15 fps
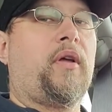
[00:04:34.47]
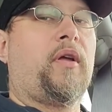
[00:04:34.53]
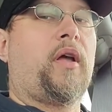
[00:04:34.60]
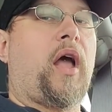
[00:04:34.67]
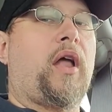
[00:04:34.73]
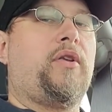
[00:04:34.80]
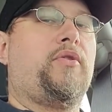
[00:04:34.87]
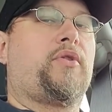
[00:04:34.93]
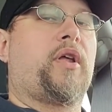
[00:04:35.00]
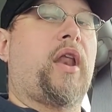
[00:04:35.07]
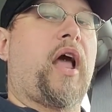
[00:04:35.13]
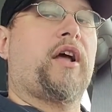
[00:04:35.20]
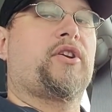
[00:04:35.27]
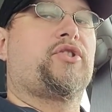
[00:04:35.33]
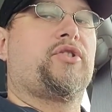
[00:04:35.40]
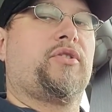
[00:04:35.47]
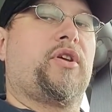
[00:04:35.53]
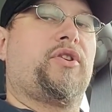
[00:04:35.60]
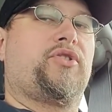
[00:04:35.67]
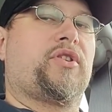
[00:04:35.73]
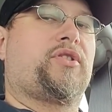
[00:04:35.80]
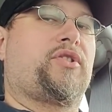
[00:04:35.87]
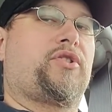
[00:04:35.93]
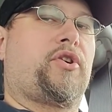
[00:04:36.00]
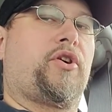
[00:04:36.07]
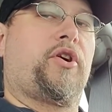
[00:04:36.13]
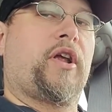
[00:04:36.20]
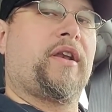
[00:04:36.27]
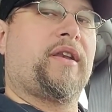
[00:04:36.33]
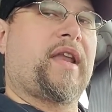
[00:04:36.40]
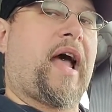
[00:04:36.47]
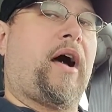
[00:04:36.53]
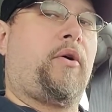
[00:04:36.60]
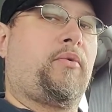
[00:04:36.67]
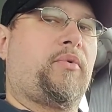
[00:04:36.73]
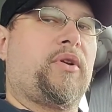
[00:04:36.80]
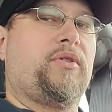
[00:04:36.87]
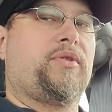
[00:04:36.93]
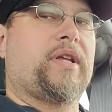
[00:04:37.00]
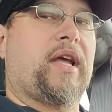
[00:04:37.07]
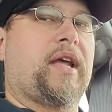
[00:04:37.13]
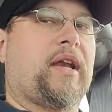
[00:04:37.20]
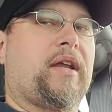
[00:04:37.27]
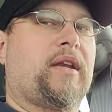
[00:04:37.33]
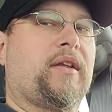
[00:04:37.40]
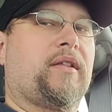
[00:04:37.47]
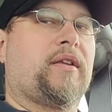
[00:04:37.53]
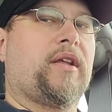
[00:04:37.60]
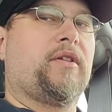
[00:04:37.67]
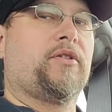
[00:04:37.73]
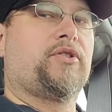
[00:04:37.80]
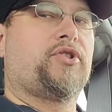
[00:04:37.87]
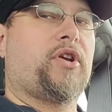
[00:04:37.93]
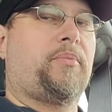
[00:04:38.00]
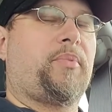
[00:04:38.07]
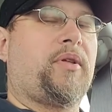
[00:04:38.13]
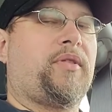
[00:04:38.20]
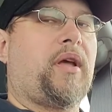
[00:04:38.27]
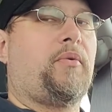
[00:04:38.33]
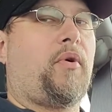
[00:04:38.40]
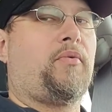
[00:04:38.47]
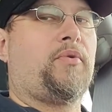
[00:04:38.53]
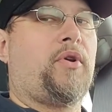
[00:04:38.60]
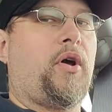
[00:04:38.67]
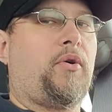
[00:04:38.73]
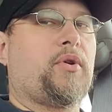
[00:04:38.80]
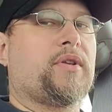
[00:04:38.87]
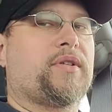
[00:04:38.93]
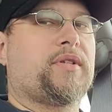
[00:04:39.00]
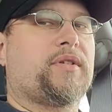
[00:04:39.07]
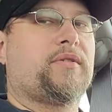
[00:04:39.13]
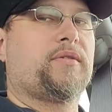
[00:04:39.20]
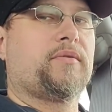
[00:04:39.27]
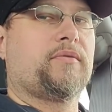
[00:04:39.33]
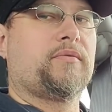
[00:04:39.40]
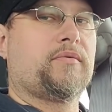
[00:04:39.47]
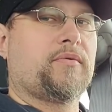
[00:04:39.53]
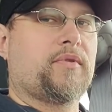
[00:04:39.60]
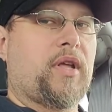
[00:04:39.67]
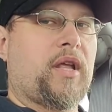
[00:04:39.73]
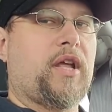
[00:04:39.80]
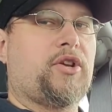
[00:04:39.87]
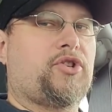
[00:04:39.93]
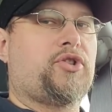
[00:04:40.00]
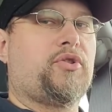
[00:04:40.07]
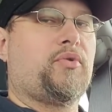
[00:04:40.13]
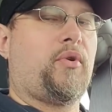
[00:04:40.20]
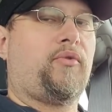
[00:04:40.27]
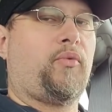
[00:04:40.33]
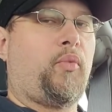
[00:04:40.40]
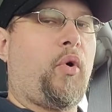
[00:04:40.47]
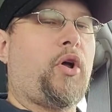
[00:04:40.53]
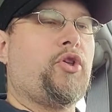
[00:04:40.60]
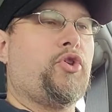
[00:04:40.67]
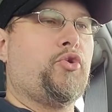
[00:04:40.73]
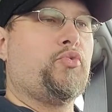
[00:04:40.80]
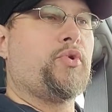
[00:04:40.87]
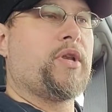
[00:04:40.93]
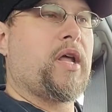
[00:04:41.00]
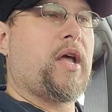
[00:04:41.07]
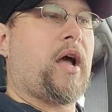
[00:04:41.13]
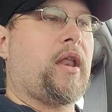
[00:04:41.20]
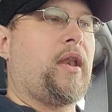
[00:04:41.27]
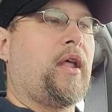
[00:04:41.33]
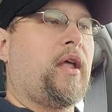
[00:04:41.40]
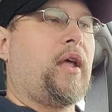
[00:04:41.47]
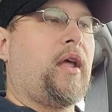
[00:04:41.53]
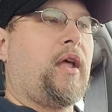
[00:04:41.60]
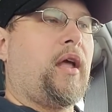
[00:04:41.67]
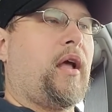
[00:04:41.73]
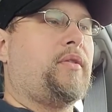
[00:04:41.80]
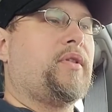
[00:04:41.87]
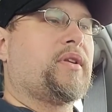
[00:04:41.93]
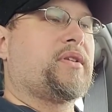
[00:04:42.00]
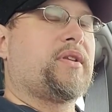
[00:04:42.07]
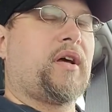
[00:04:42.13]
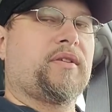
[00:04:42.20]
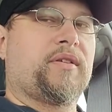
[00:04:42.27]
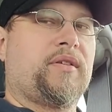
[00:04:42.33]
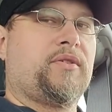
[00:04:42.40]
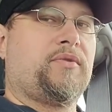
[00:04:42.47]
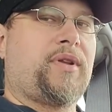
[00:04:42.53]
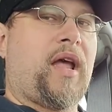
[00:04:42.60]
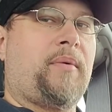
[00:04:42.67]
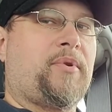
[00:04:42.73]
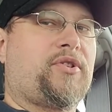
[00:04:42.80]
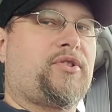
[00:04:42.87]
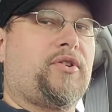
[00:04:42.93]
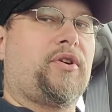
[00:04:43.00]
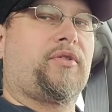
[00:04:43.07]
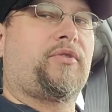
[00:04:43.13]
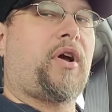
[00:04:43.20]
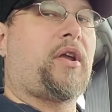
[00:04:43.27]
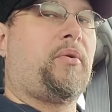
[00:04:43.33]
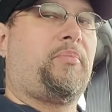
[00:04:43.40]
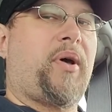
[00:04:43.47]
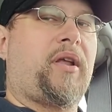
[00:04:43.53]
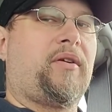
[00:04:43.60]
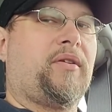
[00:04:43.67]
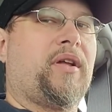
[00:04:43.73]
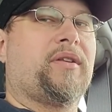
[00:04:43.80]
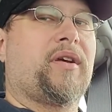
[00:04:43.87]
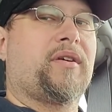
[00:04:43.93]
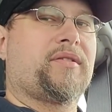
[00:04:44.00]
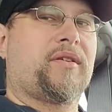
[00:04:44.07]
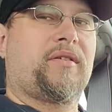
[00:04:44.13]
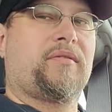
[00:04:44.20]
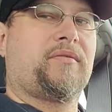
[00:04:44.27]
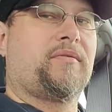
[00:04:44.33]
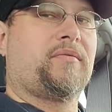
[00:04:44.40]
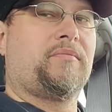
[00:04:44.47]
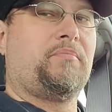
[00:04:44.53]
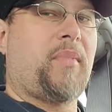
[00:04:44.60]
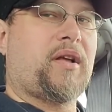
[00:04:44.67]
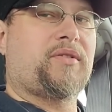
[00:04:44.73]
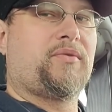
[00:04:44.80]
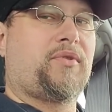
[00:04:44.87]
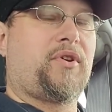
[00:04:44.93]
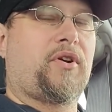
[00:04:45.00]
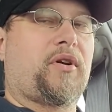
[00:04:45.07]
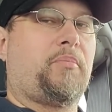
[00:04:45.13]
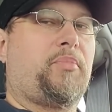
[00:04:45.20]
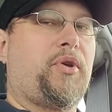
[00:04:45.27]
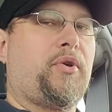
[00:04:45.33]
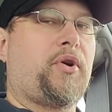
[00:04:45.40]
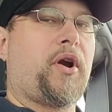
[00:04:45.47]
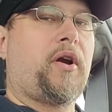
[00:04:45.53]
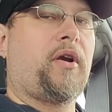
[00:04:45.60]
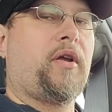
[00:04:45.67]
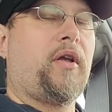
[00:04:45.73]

and you can actually just turn it down when you take it into the dealership, and they won't notice the issue of what you did. And this doesn't do damage to your throttle pedal. It doesn't mess with your computer.